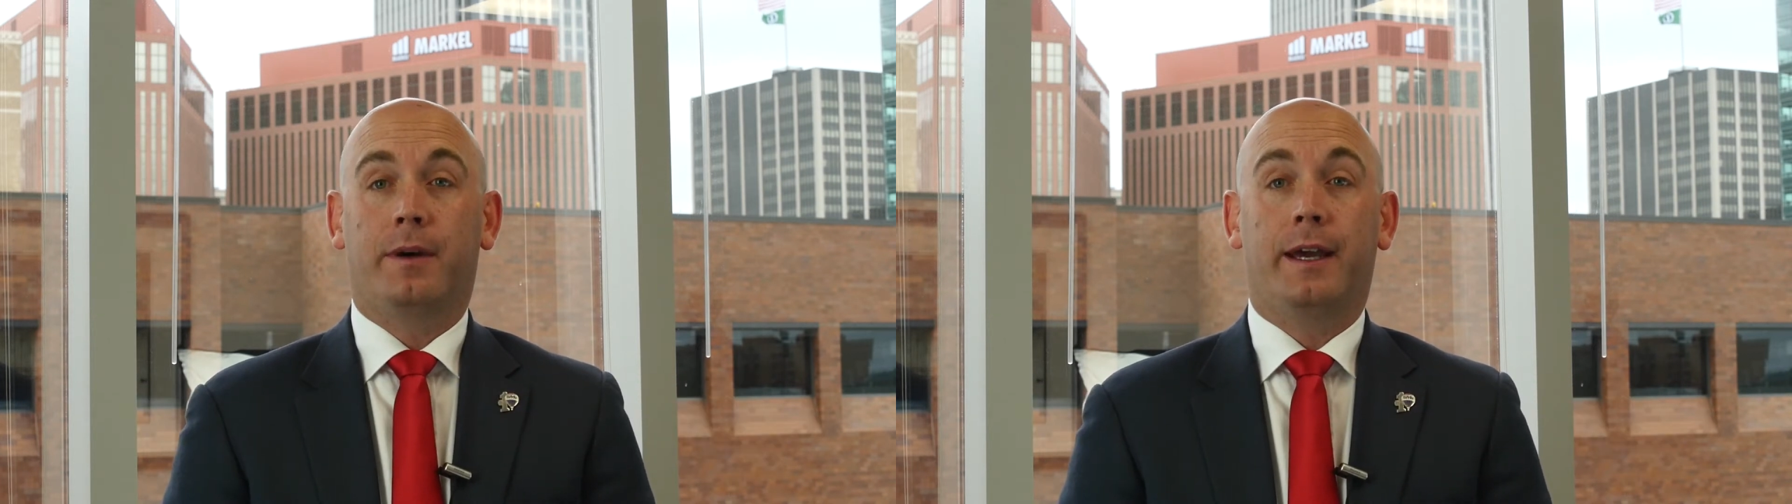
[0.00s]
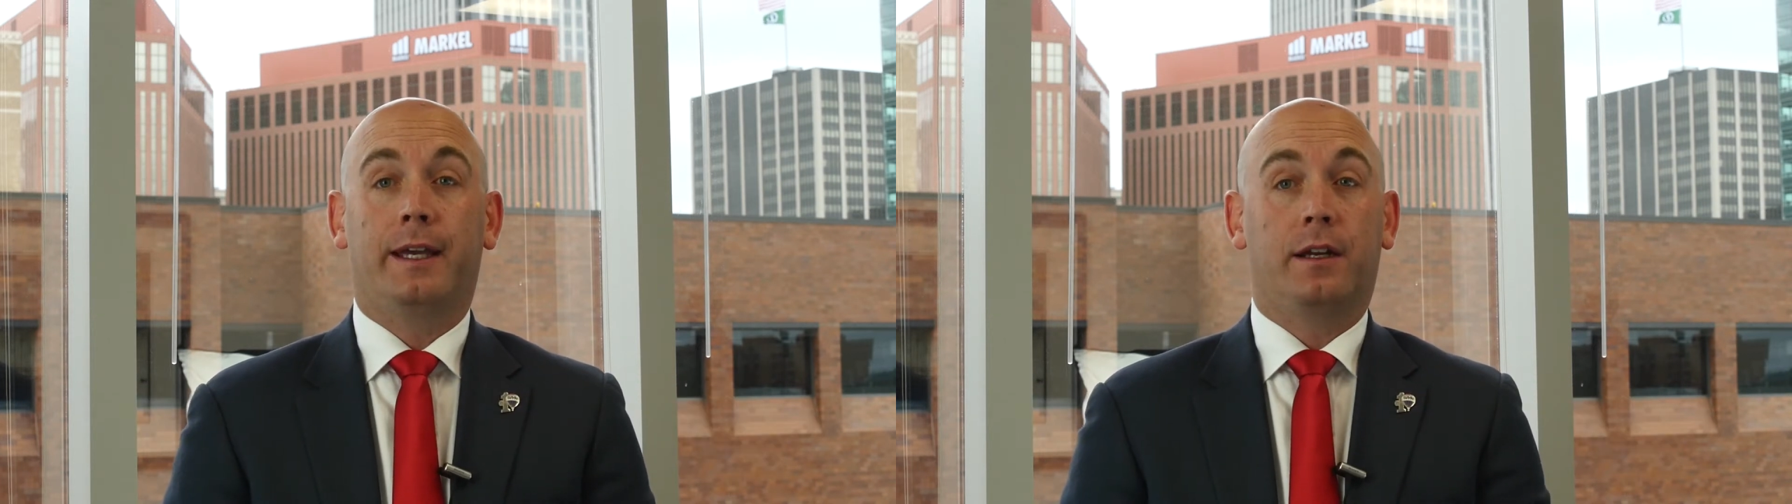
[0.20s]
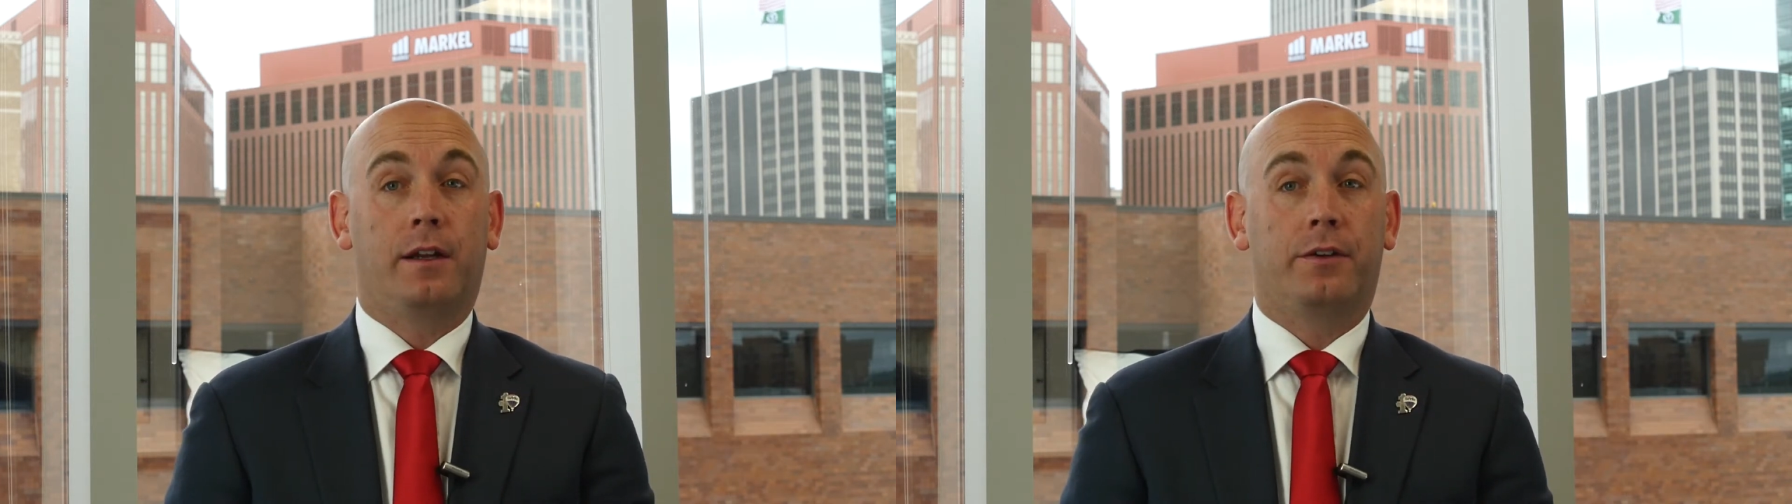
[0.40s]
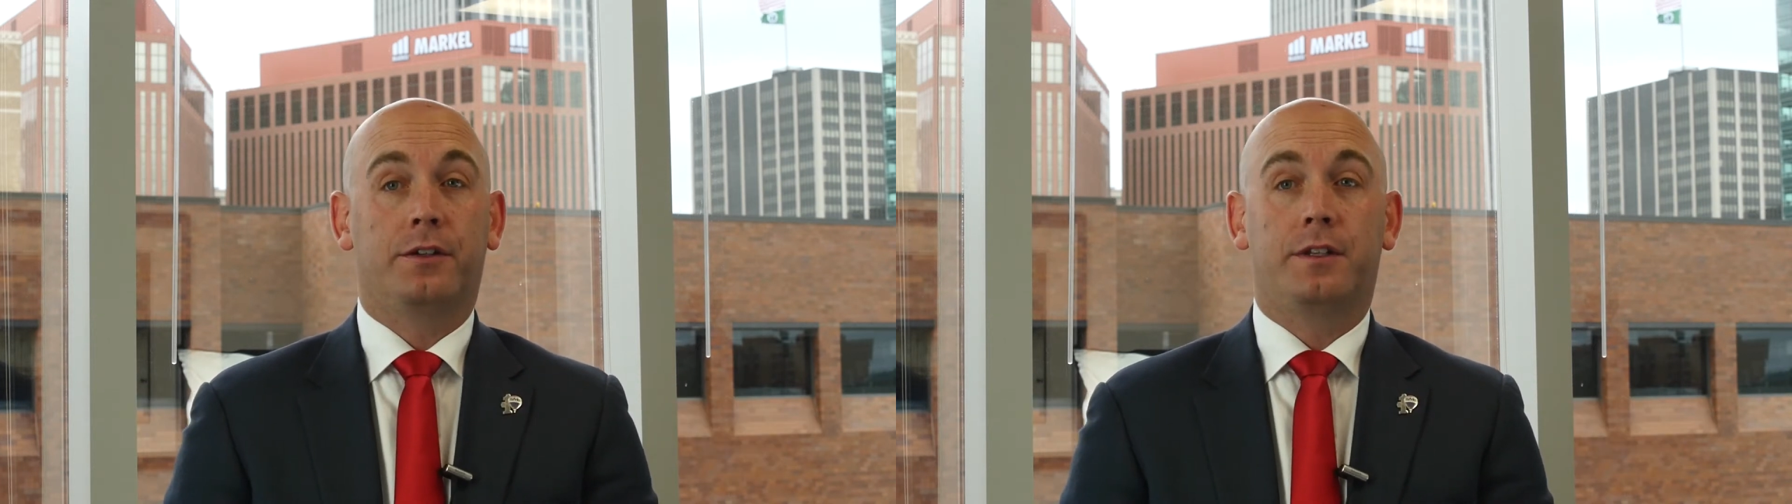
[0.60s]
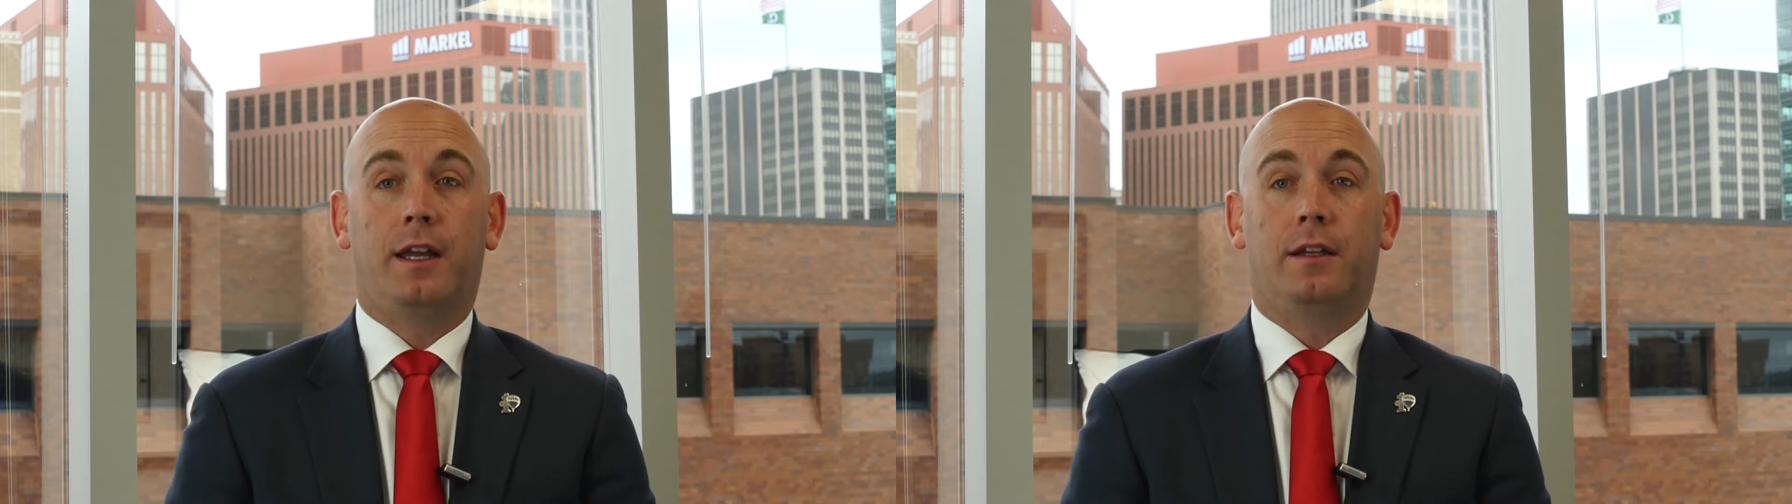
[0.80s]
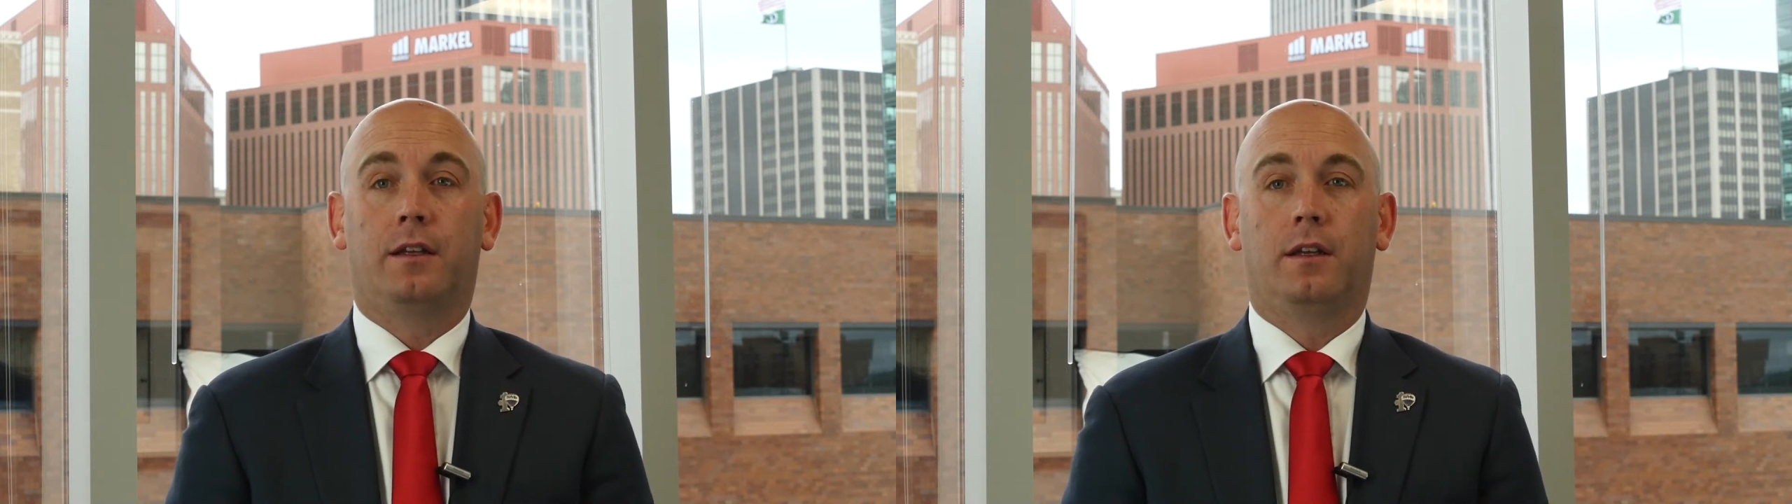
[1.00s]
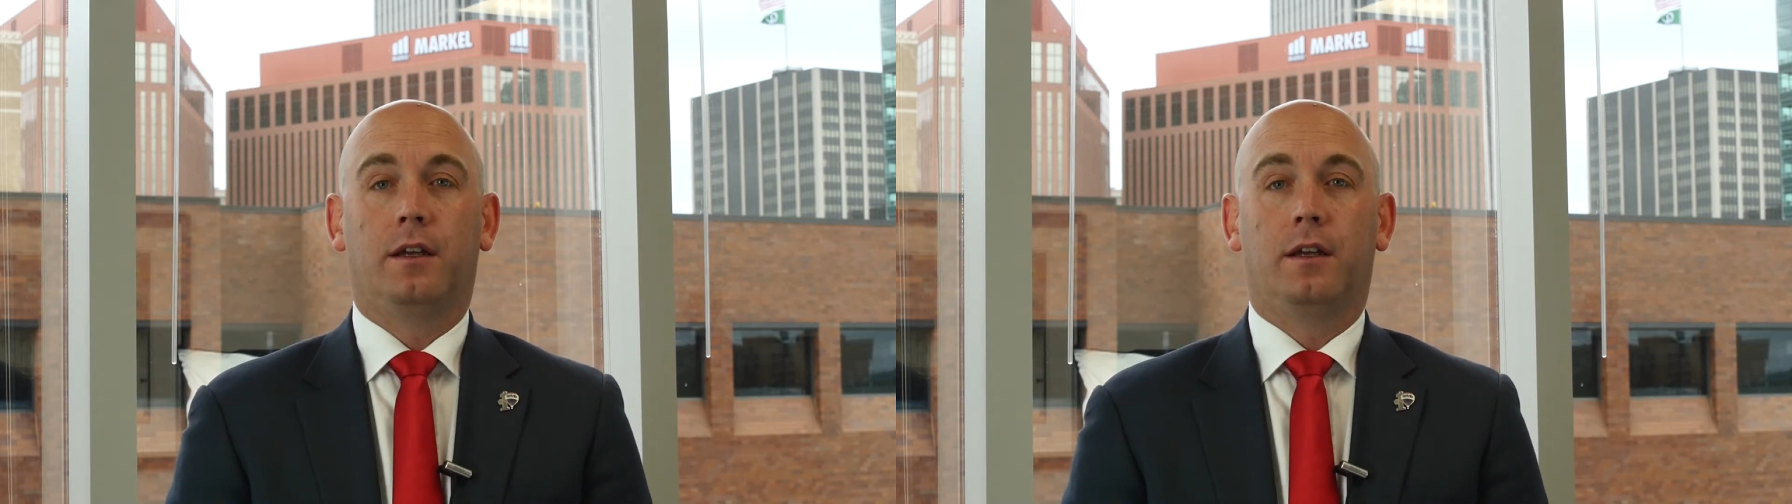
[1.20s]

buying in another state.